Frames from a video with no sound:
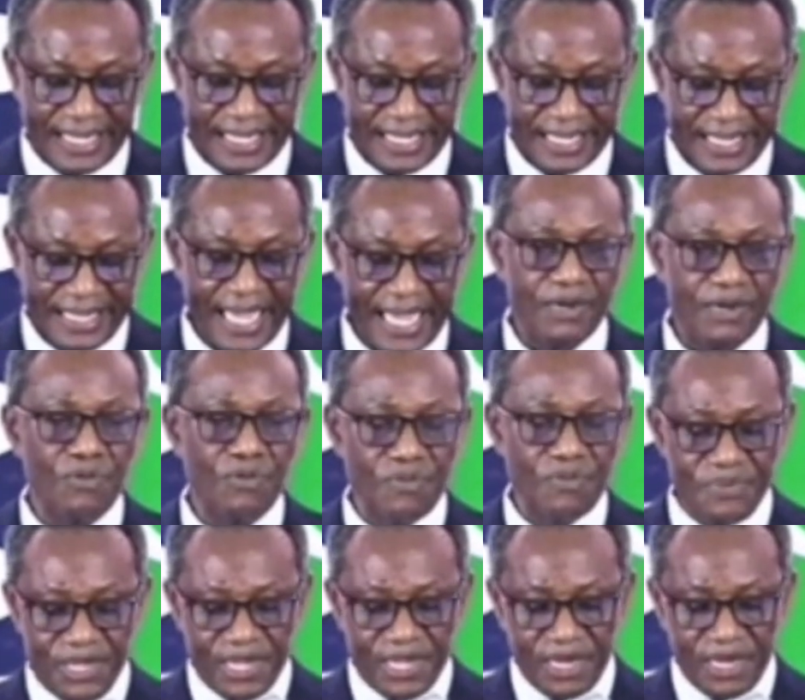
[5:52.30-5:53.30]
then we'll
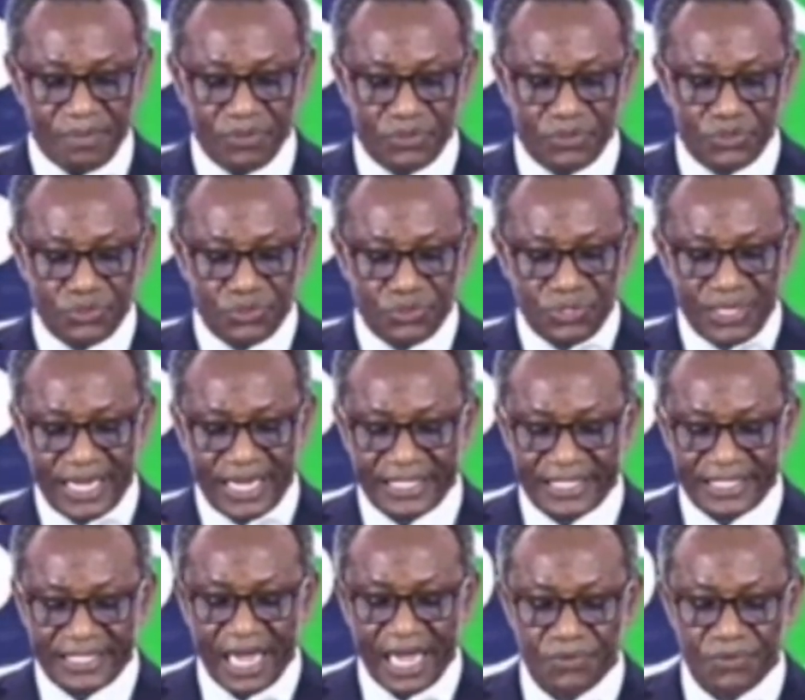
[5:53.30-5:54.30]
be able to get
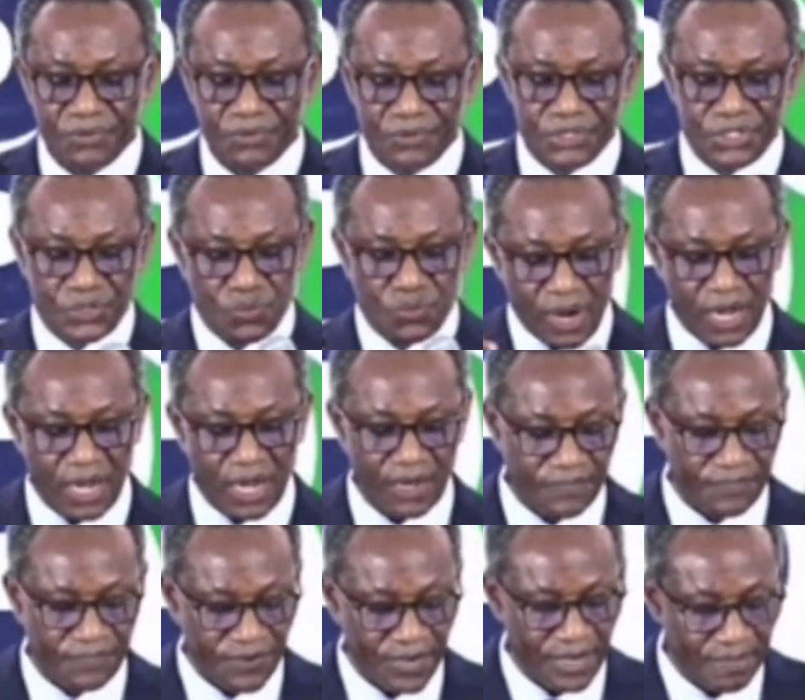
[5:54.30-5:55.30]
our roots well
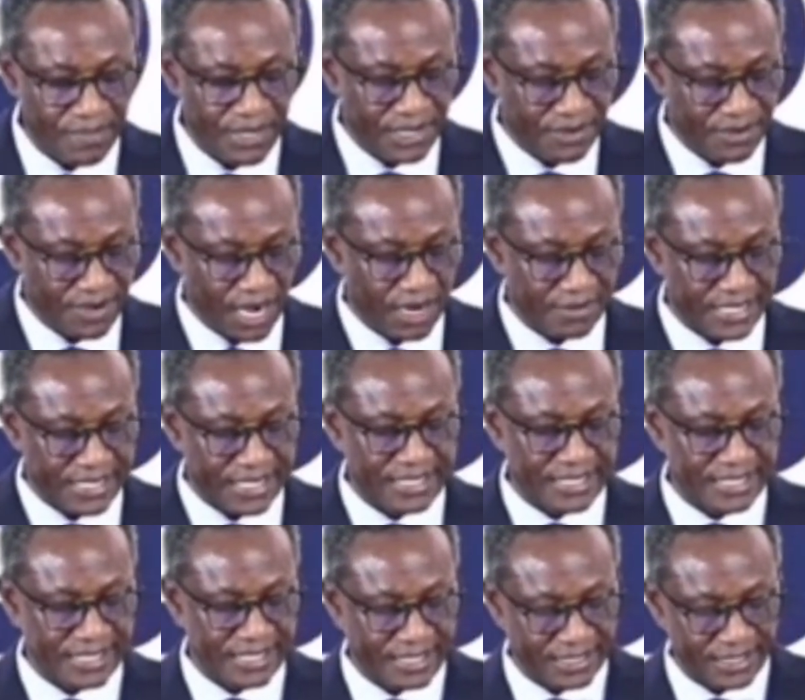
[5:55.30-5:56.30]
firmly grounded
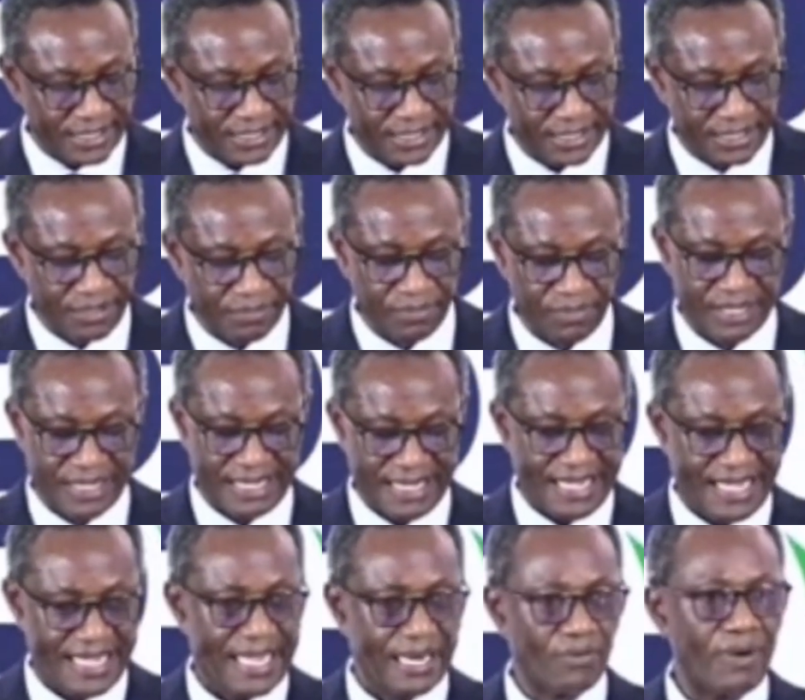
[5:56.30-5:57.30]
in the system.
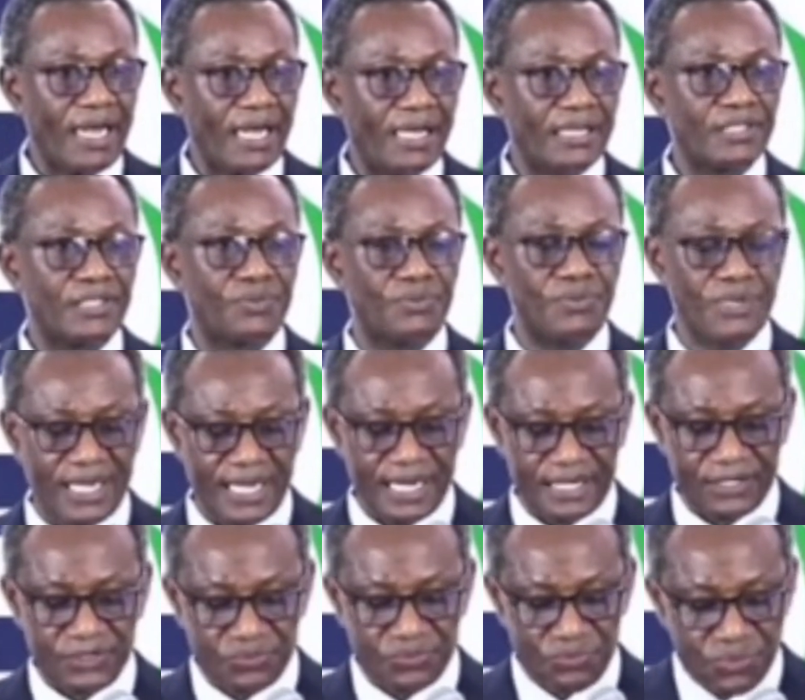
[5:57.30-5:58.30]
And whilst we
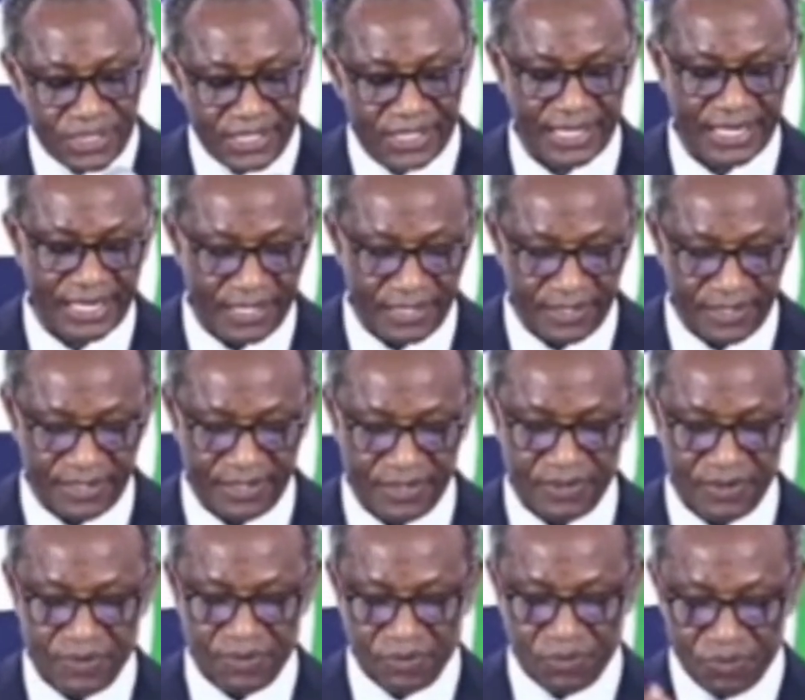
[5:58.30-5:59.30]
get rooted,
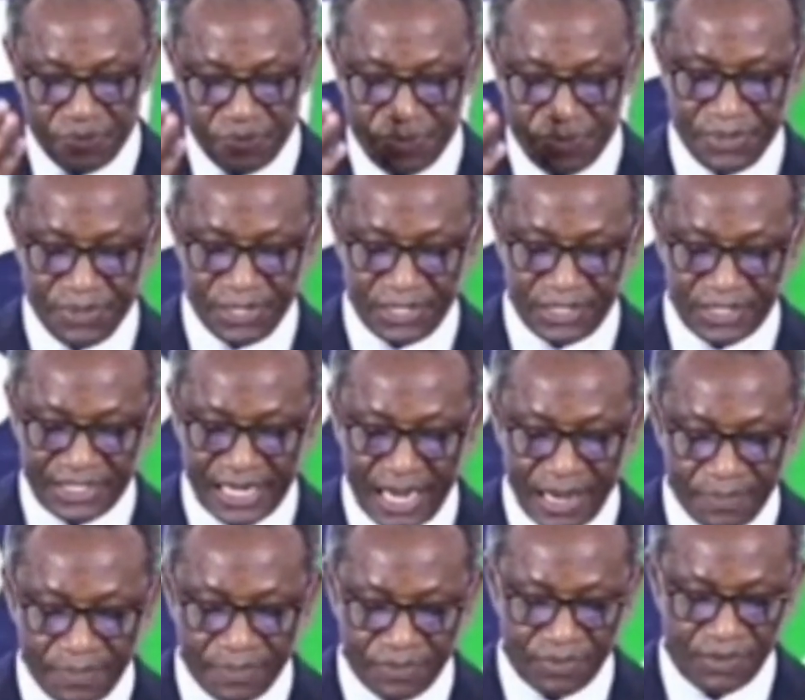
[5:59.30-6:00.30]
we'll be built up,
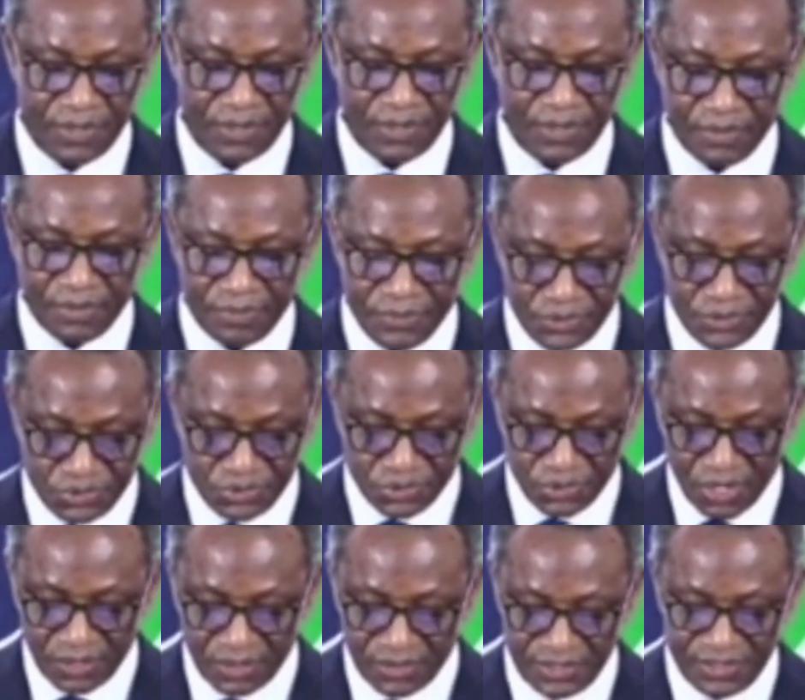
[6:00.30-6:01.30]
be
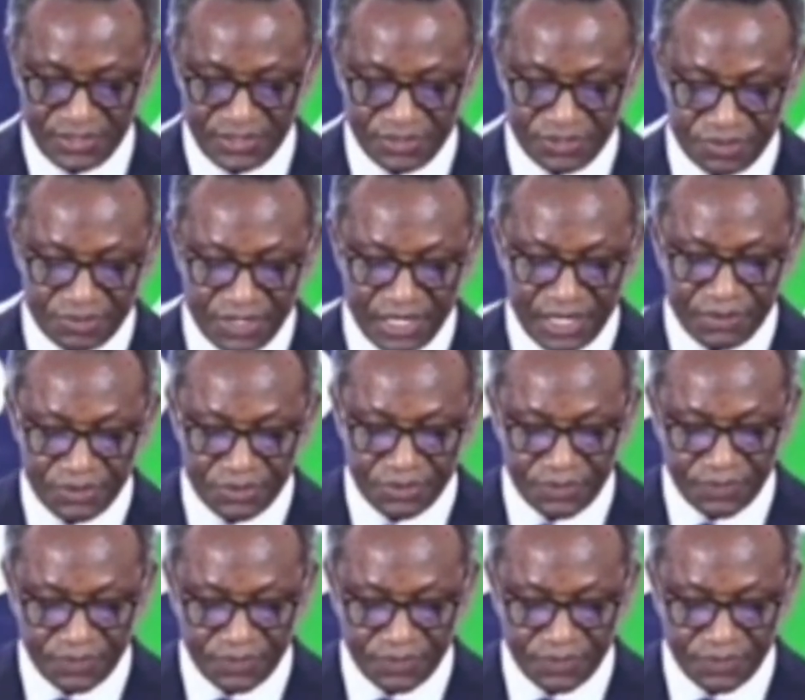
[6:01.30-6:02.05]
strong to be able to